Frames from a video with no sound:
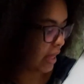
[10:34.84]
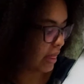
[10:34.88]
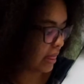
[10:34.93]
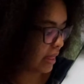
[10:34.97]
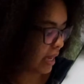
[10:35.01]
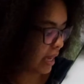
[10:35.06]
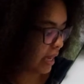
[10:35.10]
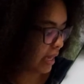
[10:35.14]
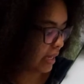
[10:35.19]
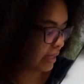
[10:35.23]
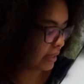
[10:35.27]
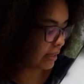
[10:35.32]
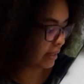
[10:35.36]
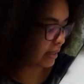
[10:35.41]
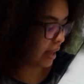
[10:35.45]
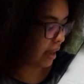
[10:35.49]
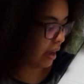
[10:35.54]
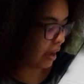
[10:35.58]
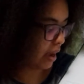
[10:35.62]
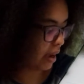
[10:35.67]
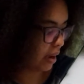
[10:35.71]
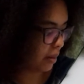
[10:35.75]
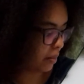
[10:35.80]
things
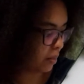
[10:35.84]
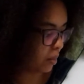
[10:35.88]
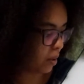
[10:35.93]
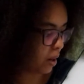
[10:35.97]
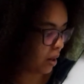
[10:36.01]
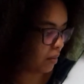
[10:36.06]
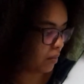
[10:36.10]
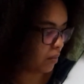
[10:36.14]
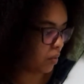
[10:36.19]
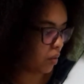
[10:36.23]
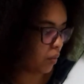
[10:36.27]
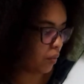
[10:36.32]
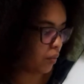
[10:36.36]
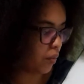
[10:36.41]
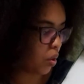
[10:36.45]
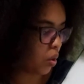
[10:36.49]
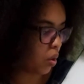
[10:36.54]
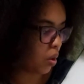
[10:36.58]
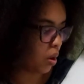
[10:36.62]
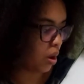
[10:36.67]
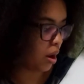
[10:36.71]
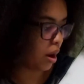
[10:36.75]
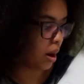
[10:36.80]
I'm grateful
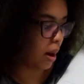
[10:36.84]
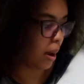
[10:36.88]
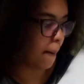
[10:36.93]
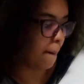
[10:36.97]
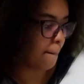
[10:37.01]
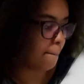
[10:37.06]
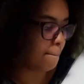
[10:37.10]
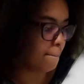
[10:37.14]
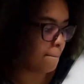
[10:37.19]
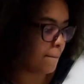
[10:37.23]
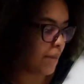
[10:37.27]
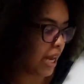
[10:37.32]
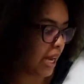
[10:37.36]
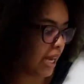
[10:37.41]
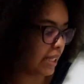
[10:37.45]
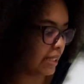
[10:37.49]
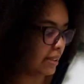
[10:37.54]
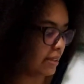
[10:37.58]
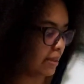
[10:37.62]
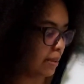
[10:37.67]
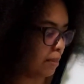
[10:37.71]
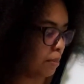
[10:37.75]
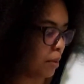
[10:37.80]
for,
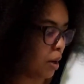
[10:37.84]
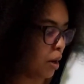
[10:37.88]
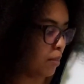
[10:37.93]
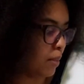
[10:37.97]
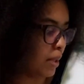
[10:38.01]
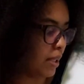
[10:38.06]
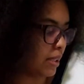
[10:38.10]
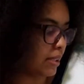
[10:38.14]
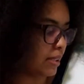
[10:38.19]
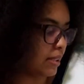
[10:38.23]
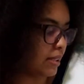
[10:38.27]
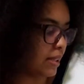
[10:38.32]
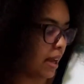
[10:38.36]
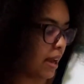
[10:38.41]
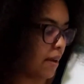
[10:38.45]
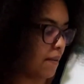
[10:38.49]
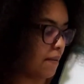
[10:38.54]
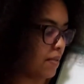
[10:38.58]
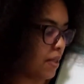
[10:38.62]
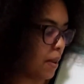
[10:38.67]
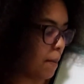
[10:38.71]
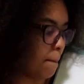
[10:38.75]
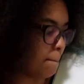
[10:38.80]
best moments
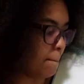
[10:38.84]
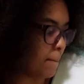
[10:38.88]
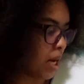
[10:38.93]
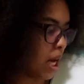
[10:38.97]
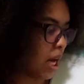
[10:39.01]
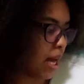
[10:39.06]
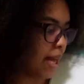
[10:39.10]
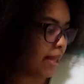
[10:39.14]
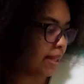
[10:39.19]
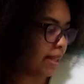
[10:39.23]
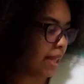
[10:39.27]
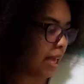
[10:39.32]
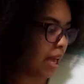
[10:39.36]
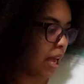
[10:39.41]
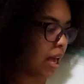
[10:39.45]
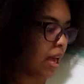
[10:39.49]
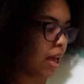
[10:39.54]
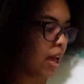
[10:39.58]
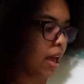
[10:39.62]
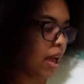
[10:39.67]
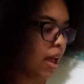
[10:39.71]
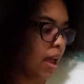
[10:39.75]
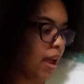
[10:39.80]
of the month,
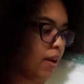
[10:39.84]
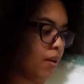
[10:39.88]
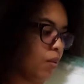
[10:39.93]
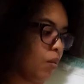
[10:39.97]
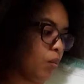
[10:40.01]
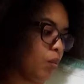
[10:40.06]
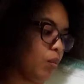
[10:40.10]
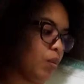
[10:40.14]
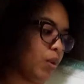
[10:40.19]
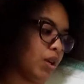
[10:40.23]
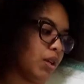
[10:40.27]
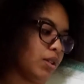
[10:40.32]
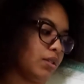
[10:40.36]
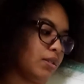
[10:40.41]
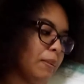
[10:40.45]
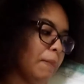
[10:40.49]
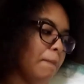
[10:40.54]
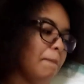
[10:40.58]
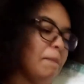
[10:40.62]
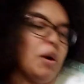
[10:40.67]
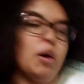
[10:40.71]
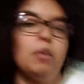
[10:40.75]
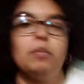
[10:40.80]
and worst
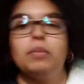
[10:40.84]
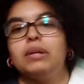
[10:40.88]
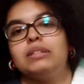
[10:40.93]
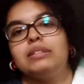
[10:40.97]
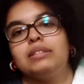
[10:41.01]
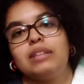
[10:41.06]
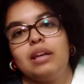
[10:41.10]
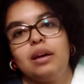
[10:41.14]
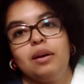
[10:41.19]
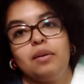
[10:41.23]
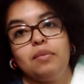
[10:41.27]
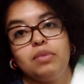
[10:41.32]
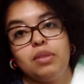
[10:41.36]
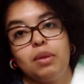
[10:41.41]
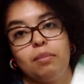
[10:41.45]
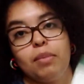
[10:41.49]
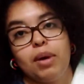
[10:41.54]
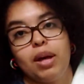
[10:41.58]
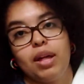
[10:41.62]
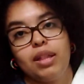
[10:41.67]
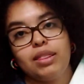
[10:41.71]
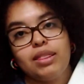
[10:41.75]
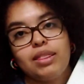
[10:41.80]
moments of the
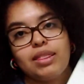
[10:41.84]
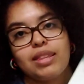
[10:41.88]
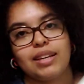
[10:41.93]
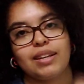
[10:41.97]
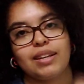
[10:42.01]
month.